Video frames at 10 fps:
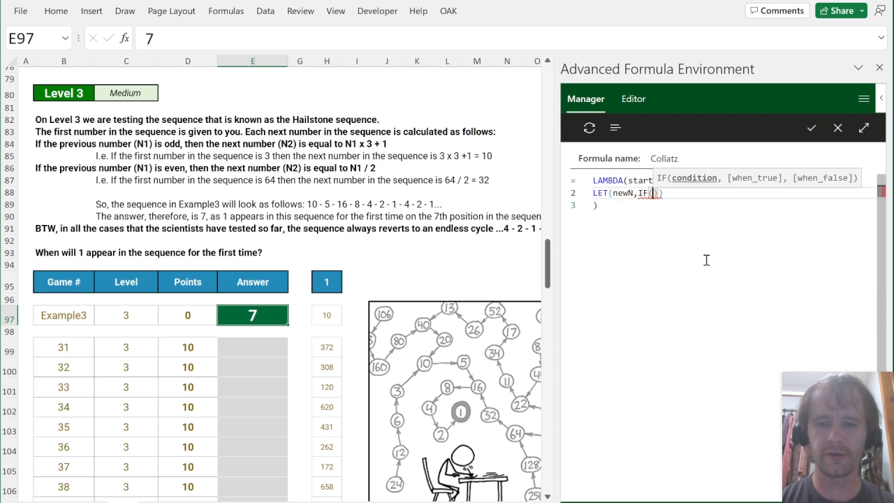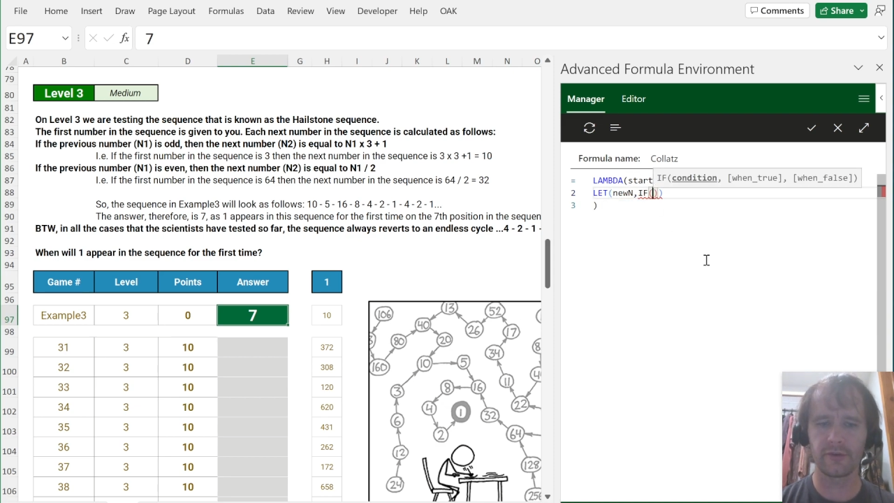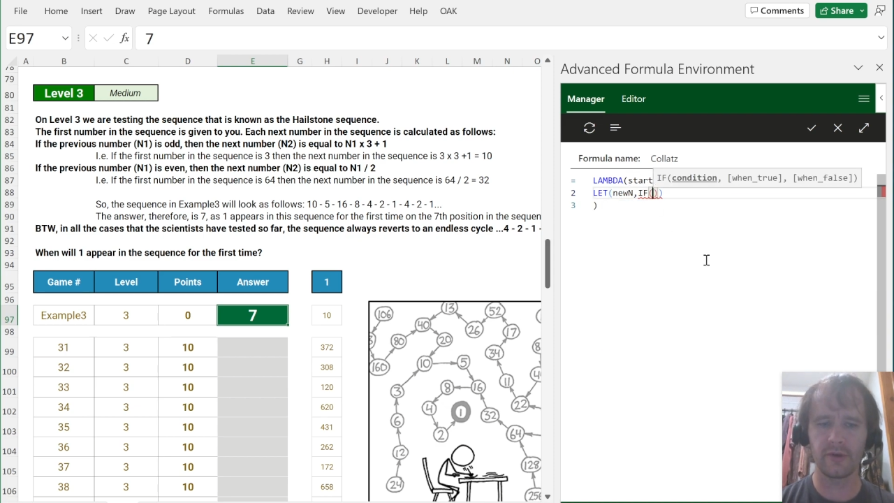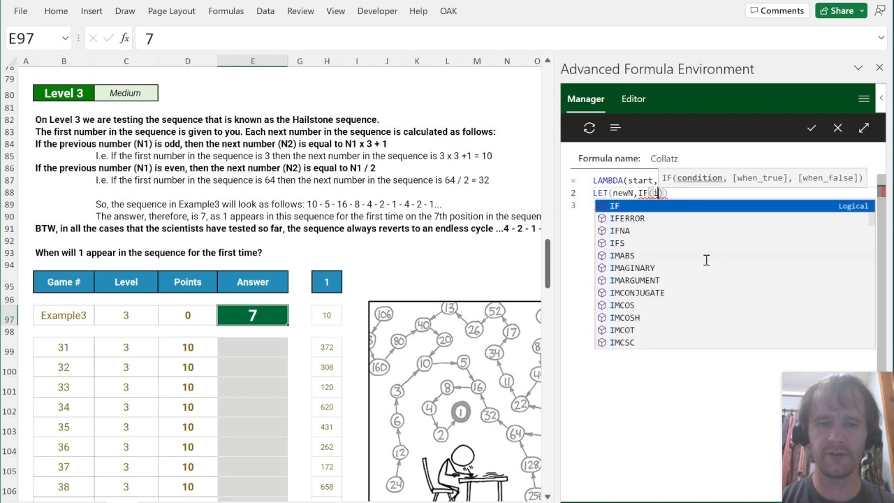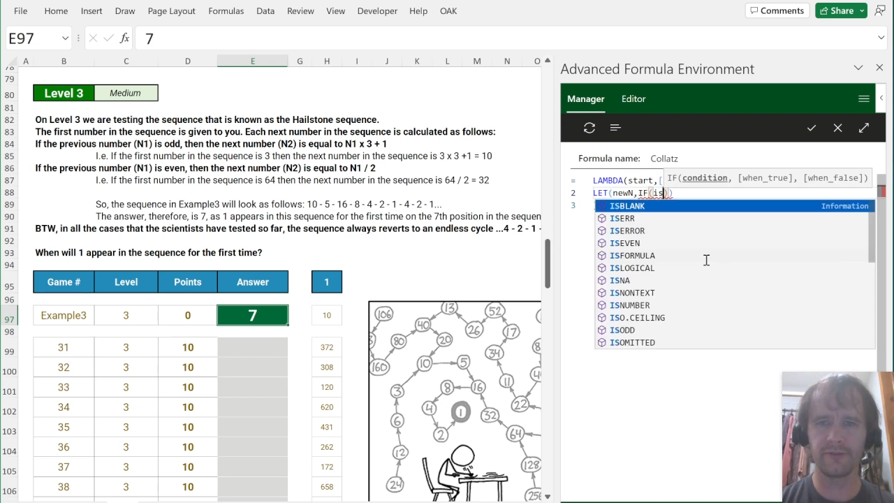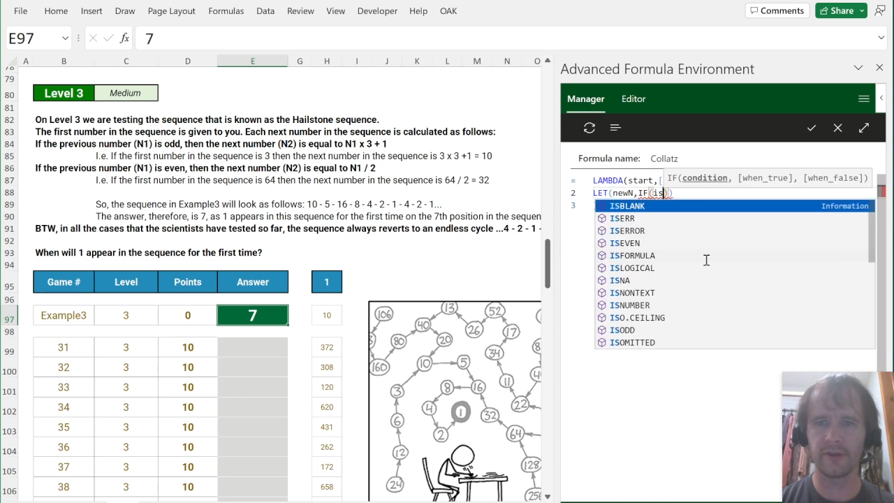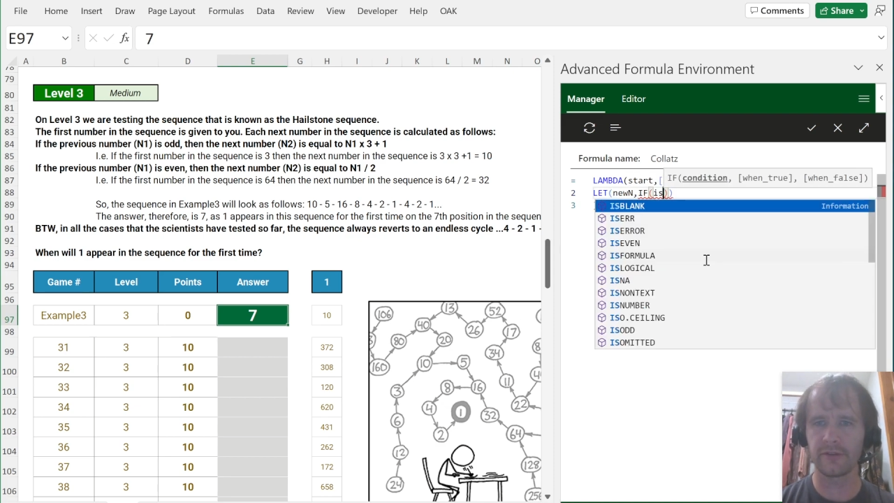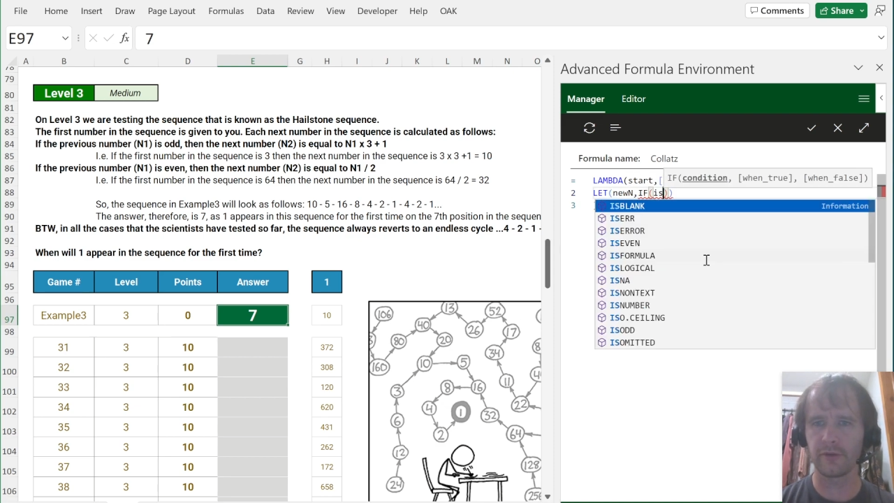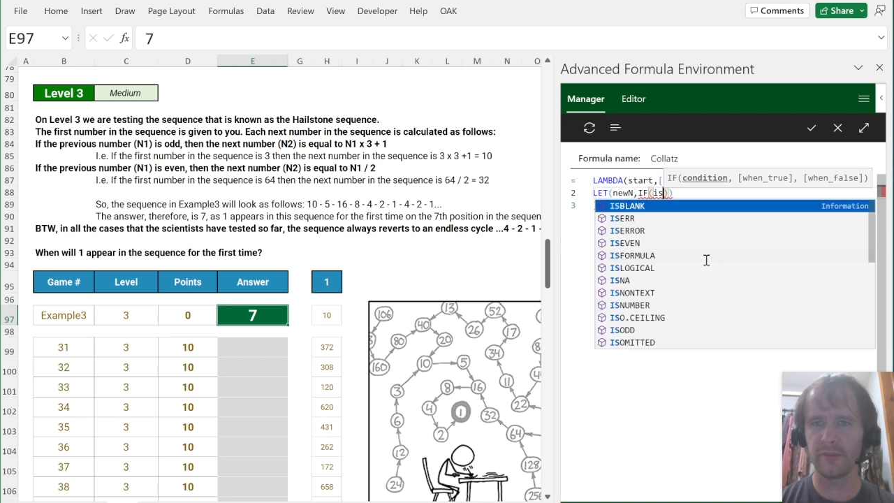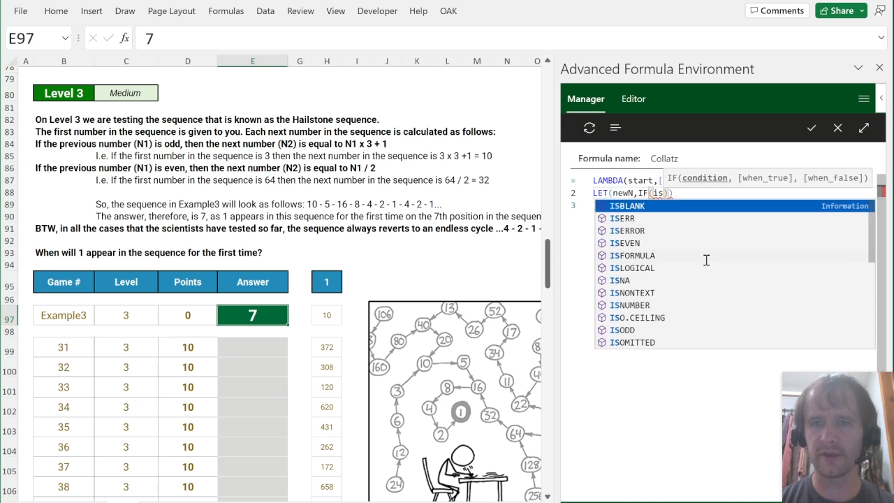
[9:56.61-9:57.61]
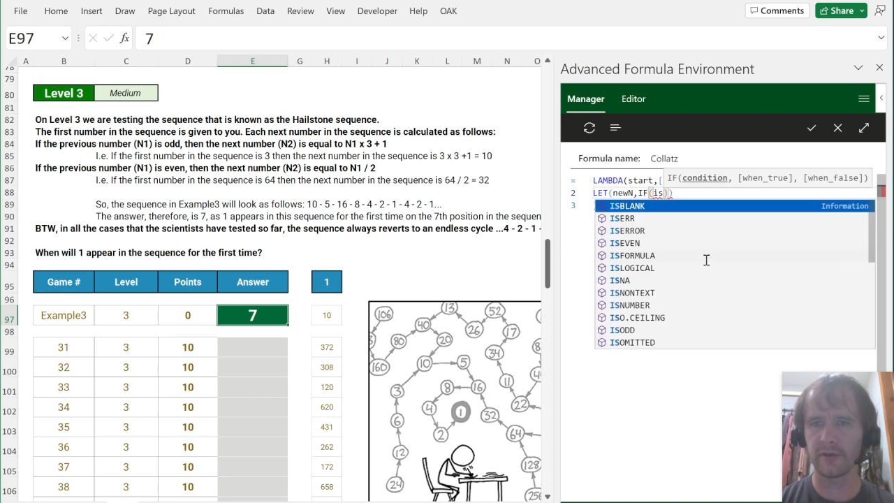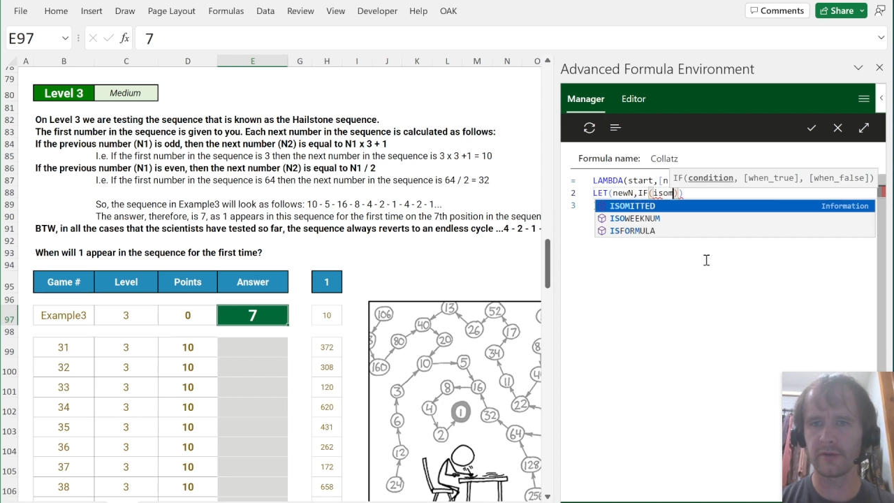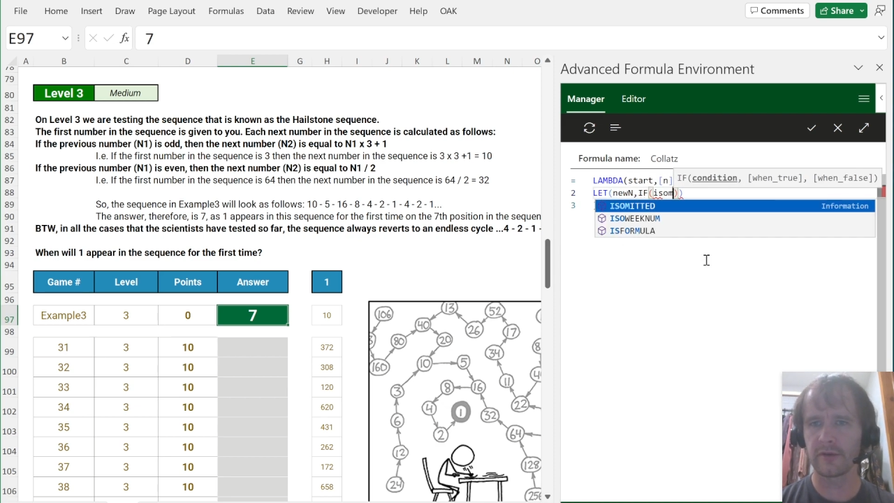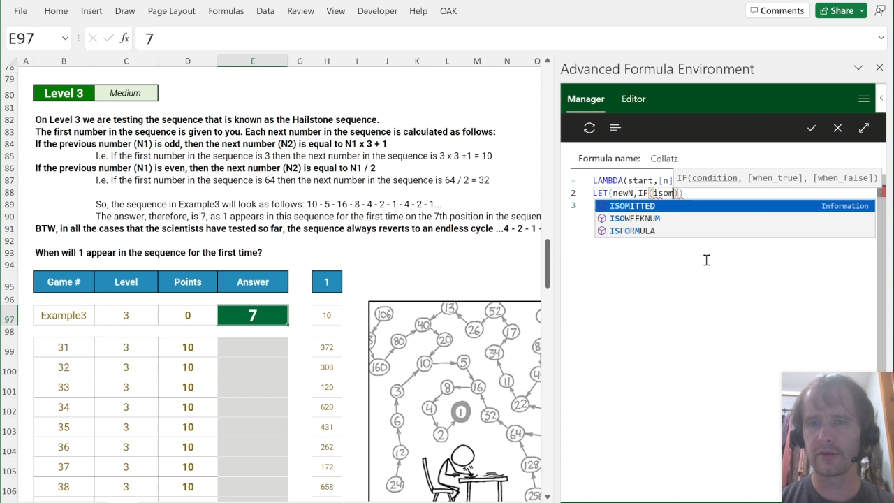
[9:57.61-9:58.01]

So if it's omitted,